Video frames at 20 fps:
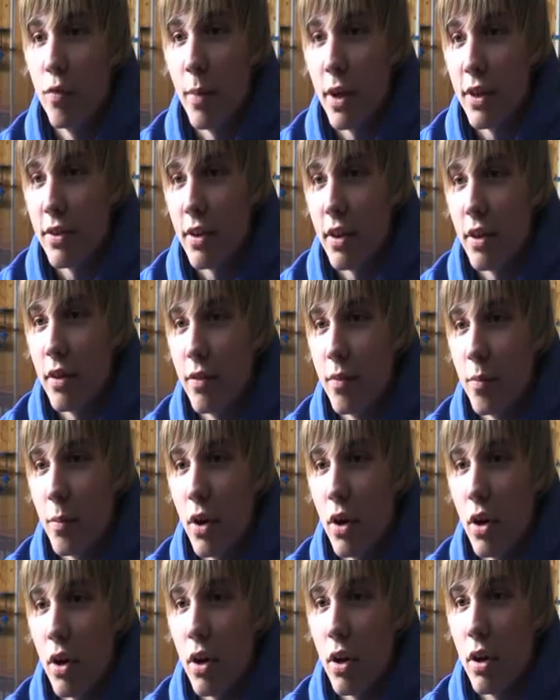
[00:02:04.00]
myself
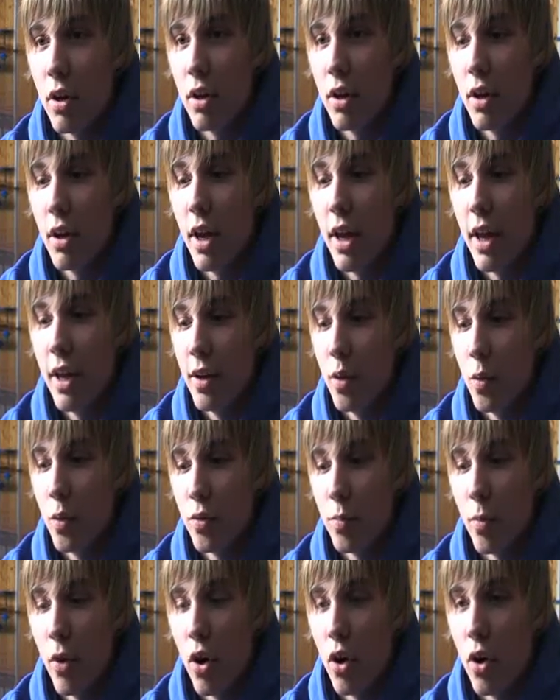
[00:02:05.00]
more, and it
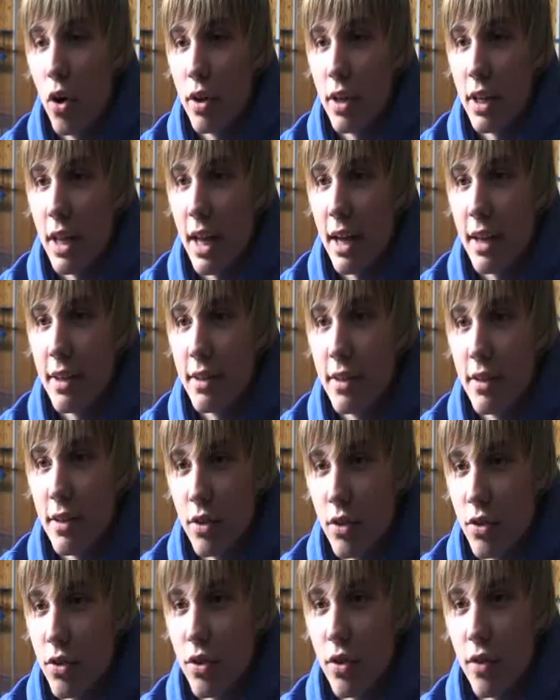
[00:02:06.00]
was more on land
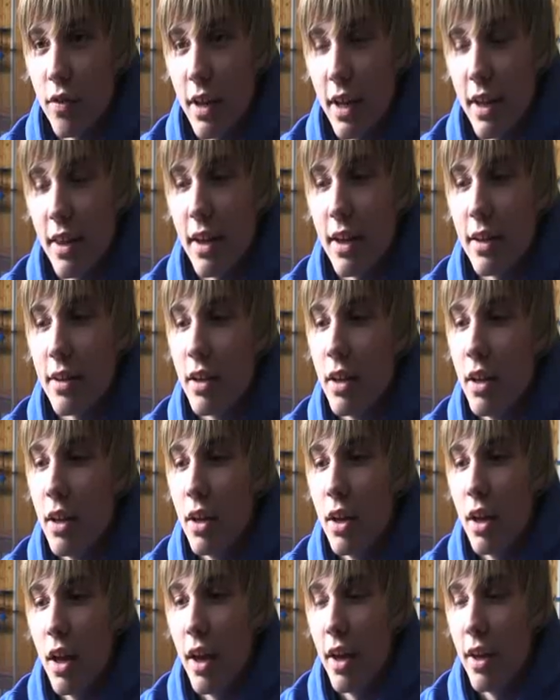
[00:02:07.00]
and stuff like that,
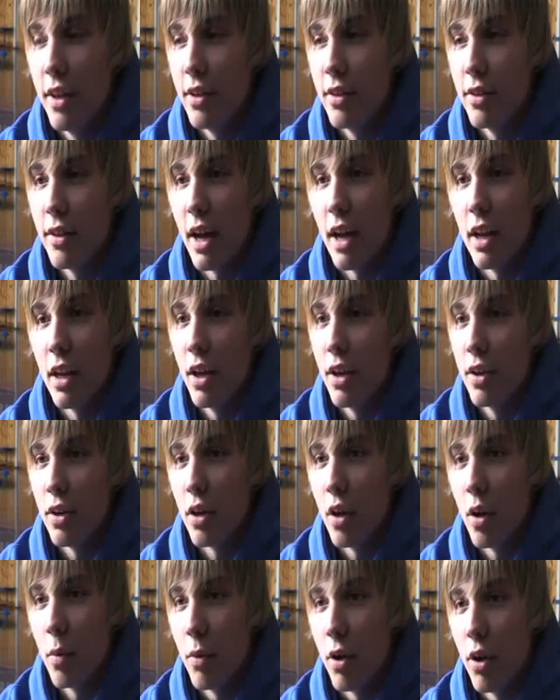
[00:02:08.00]
and I learnt a
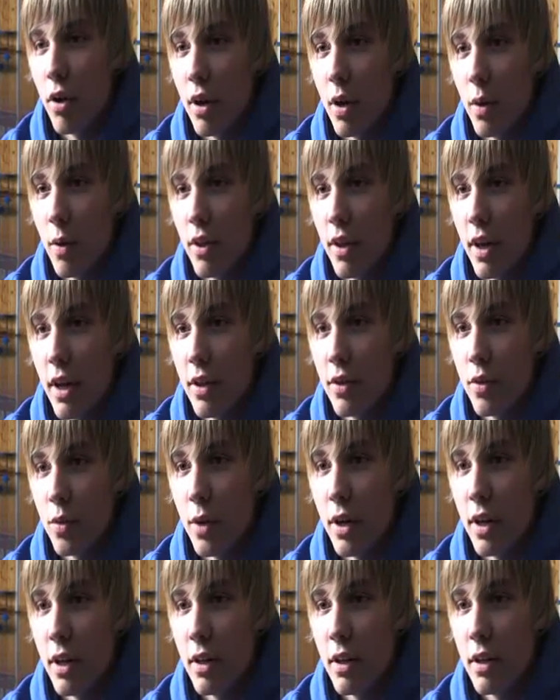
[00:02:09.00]
lot more out of that as
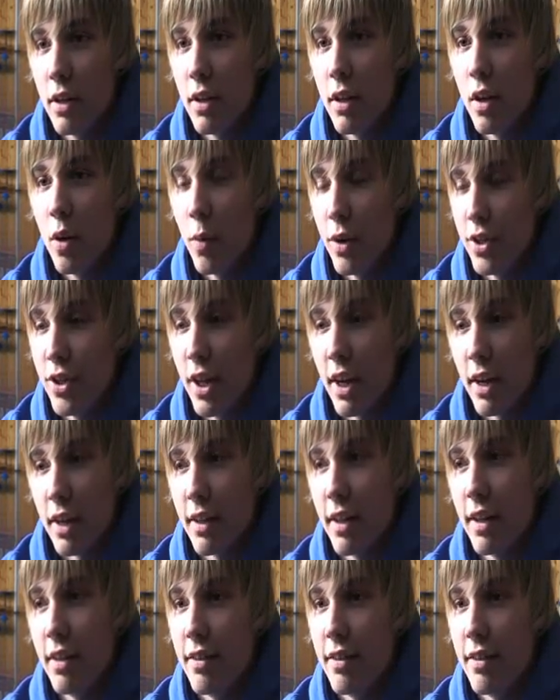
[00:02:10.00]
well, which I can then